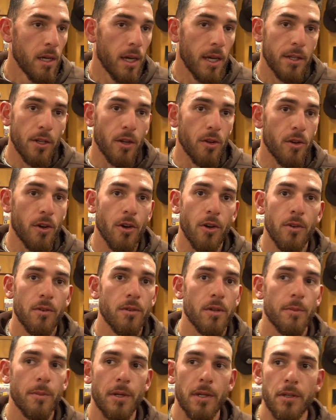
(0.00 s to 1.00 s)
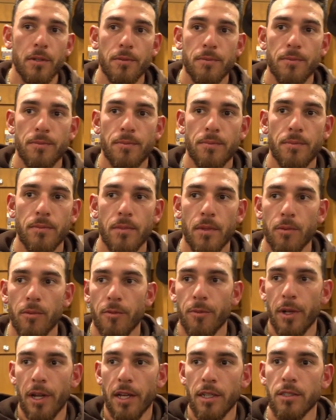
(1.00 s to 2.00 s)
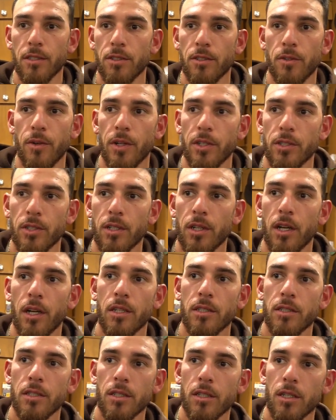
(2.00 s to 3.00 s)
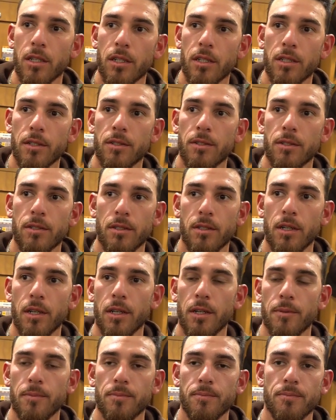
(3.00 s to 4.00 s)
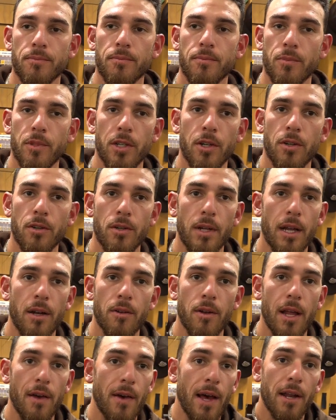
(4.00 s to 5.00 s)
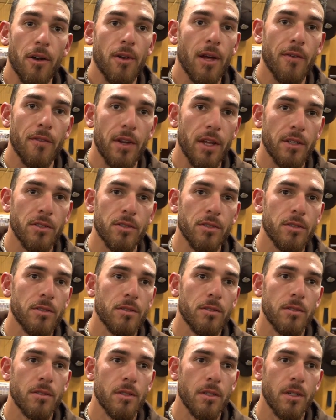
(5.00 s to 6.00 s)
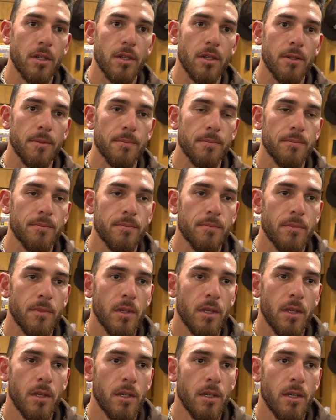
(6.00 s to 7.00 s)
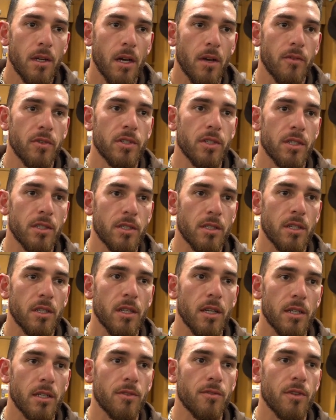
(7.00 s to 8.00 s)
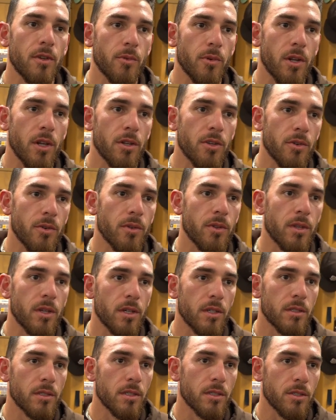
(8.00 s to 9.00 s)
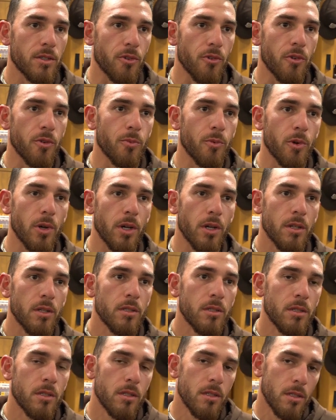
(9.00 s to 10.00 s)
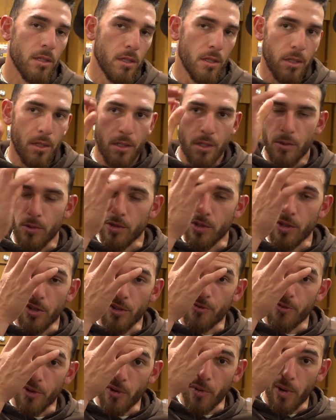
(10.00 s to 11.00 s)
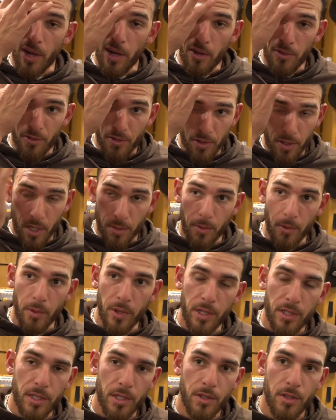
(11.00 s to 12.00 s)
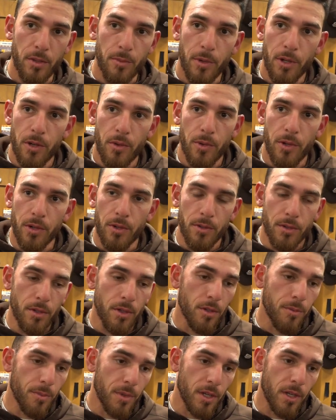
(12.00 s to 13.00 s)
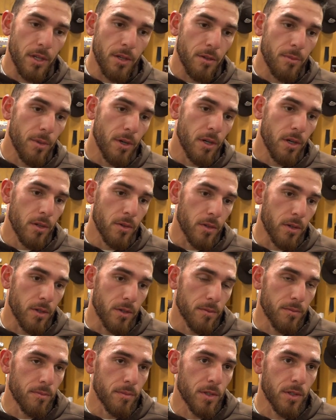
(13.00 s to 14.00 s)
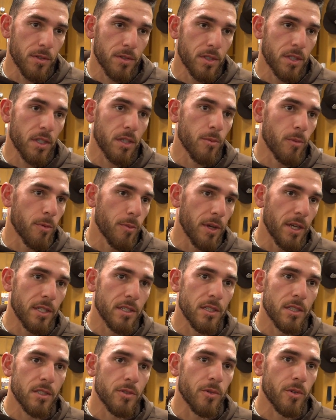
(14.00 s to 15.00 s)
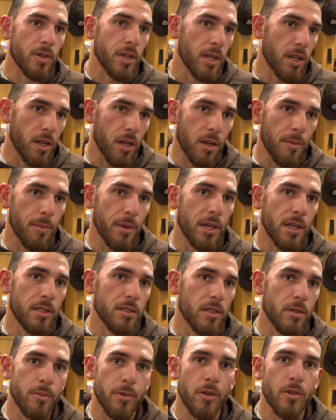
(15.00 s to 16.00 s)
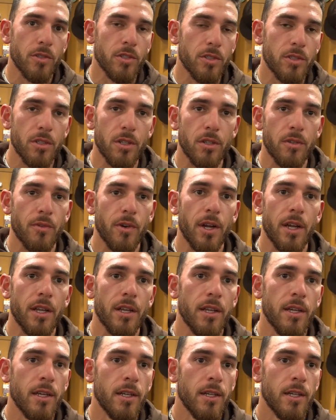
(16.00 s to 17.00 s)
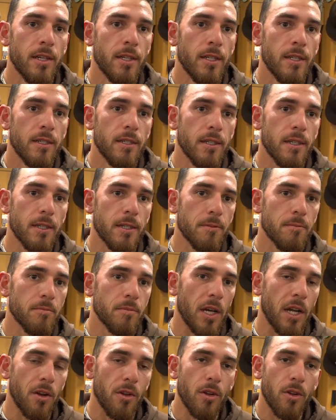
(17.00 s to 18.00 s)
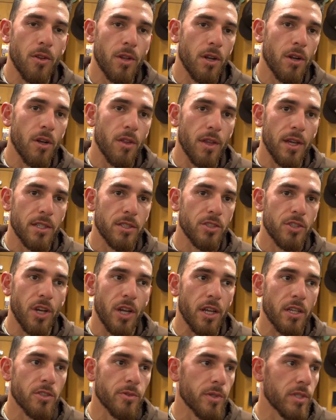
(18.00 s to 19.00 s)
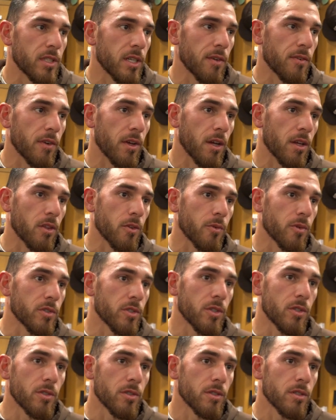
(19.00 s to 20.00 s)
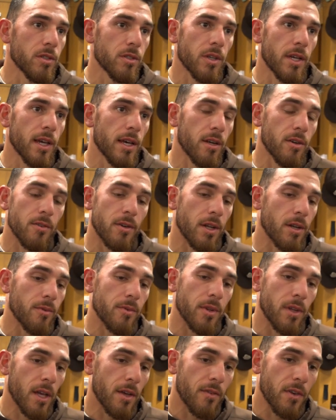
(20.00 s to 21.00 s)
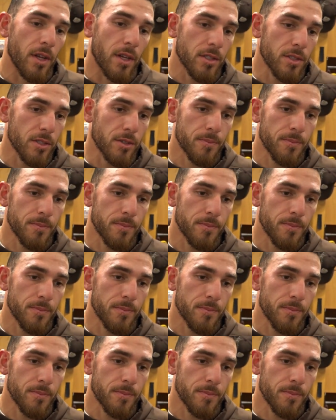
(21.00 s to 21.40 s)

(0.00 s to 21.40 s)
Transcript: I don't know. I mean, we've been asked this question constantly, and I don't have an answer. Obviously, it's collectively. We're not doing things as a group well. It was good for a while. For a couple of weeks there in the middle, we were, you know, playing good ball. We were, you know, stealing more bases. We were getting on base. The approaches looked right. I don't know that all that's changed. We just haven't gotten the results. So yeah, I don't really have an answer.